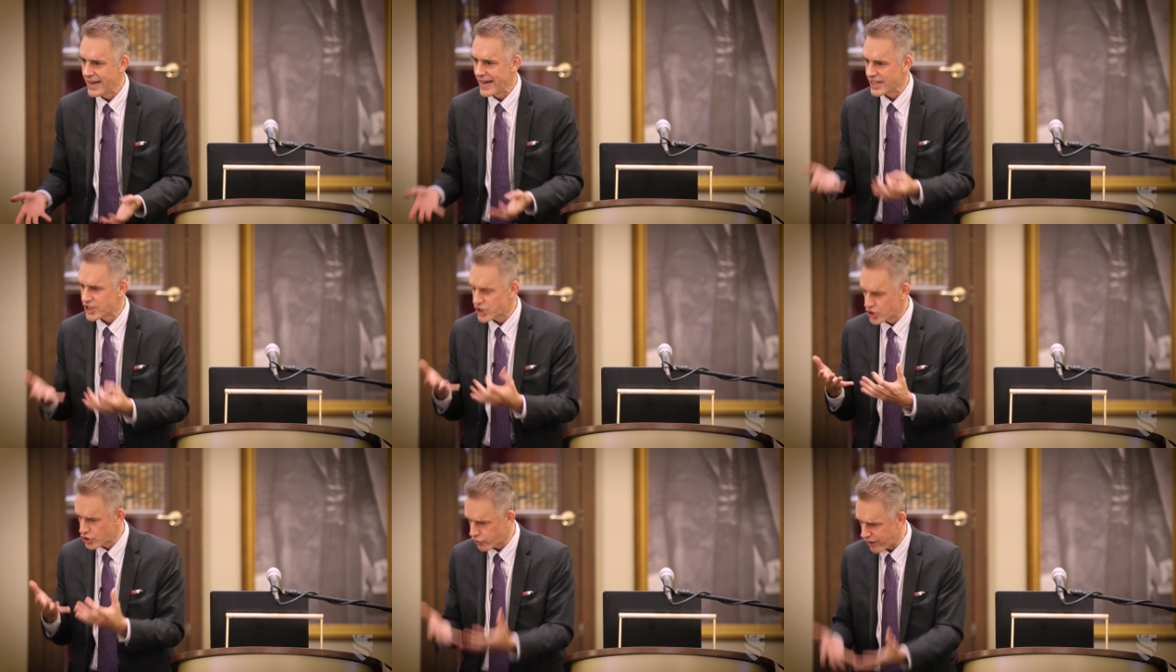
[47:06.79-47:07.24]

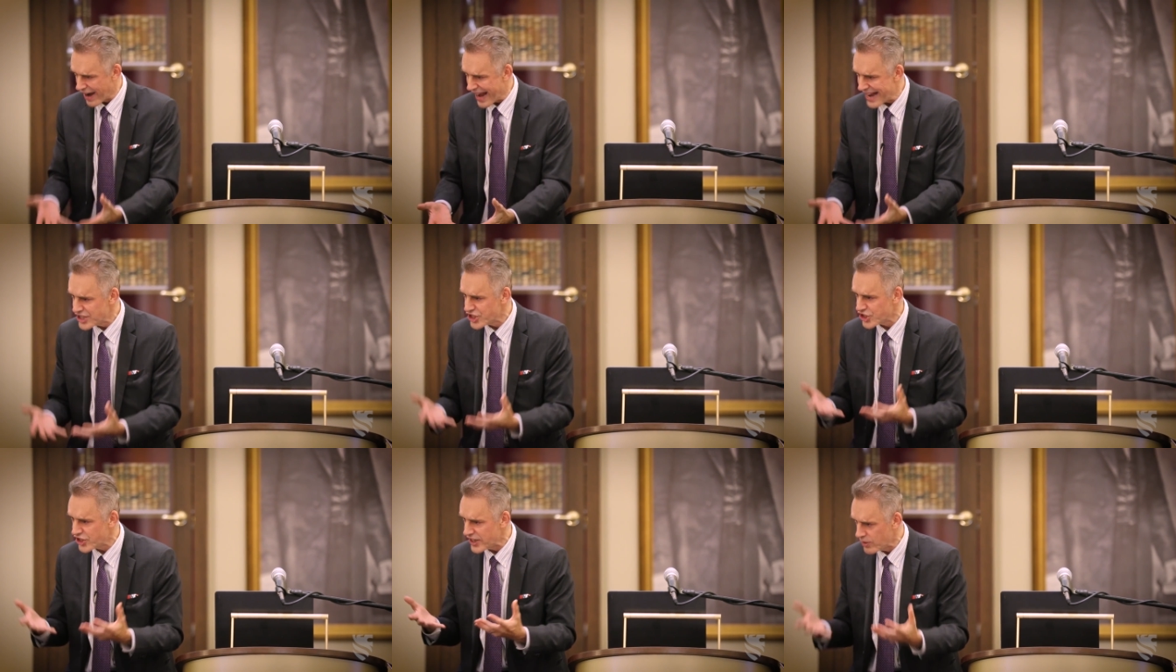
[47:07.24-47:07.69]
It's
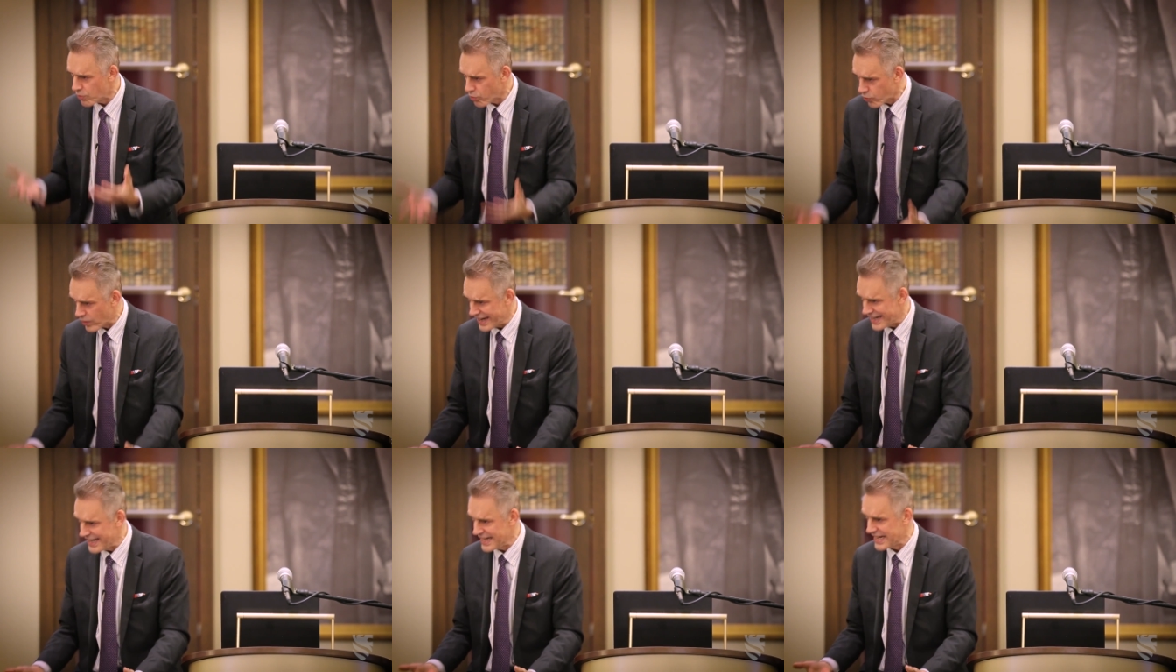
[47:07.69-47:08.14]

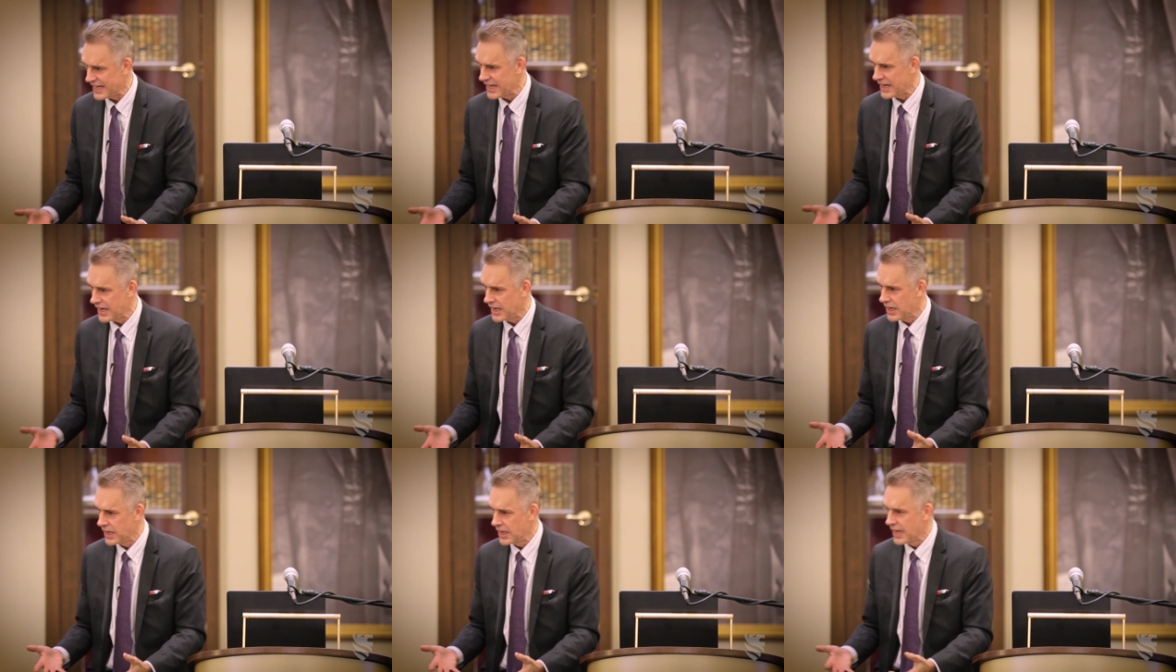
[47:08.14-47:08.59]

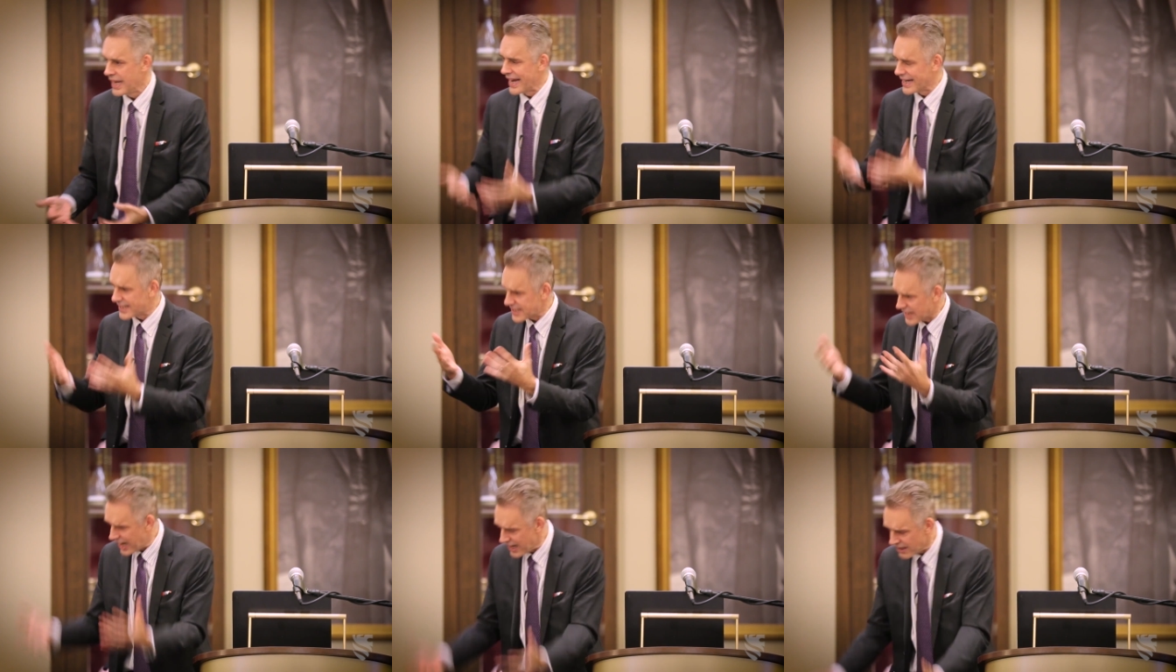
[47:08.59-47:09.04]
tragedy-ridden,
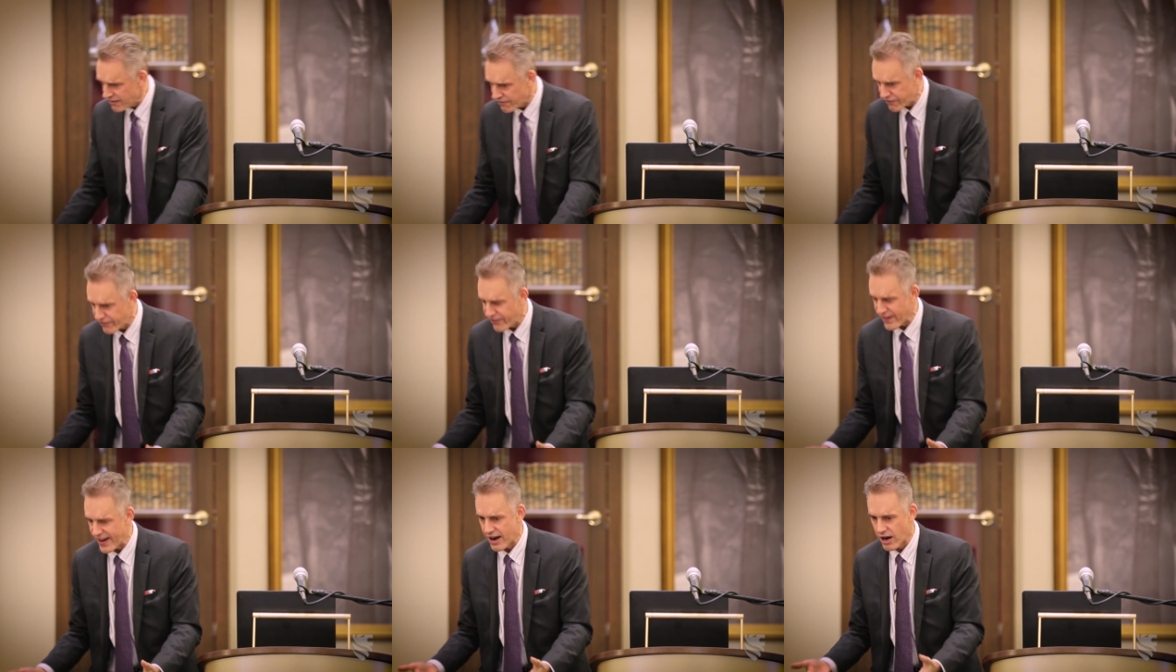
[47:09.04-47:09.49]
it's
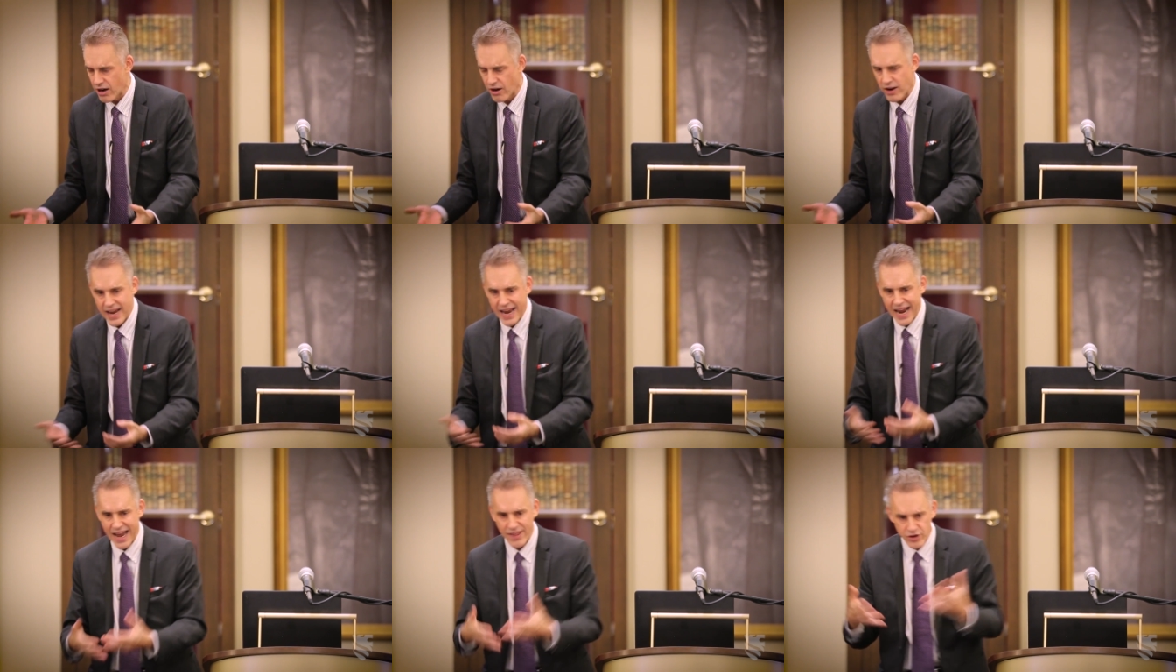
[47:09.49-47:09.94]

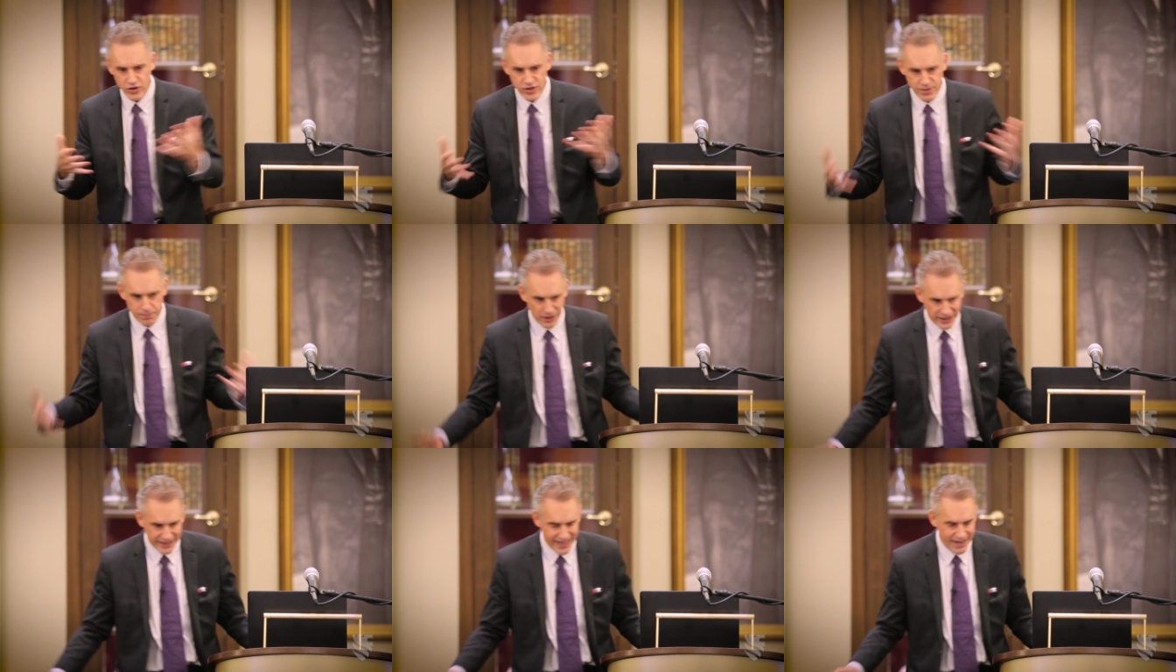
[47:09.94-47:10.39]
unfair, and
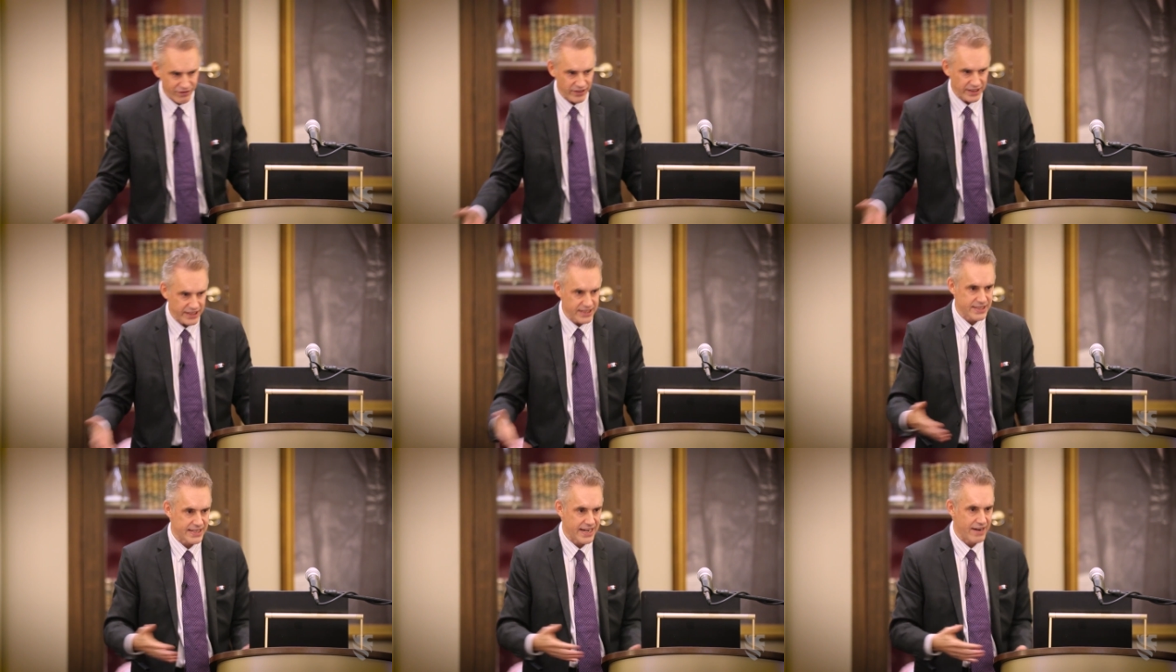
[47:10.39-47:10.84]
there's
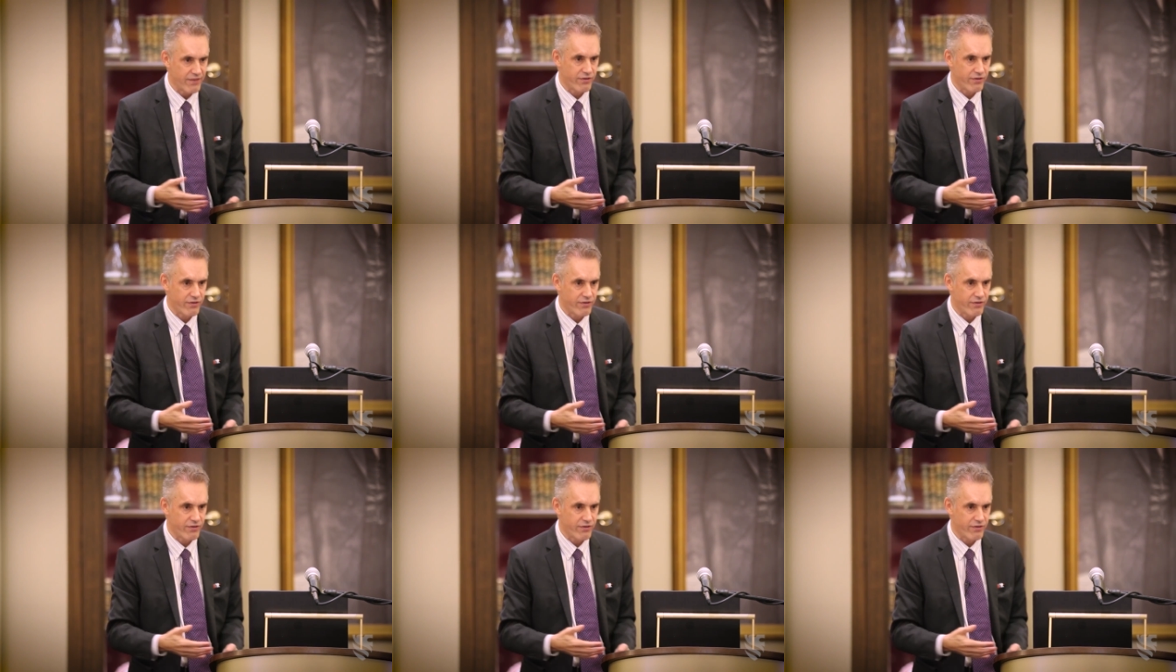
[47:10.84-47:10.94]
malevolence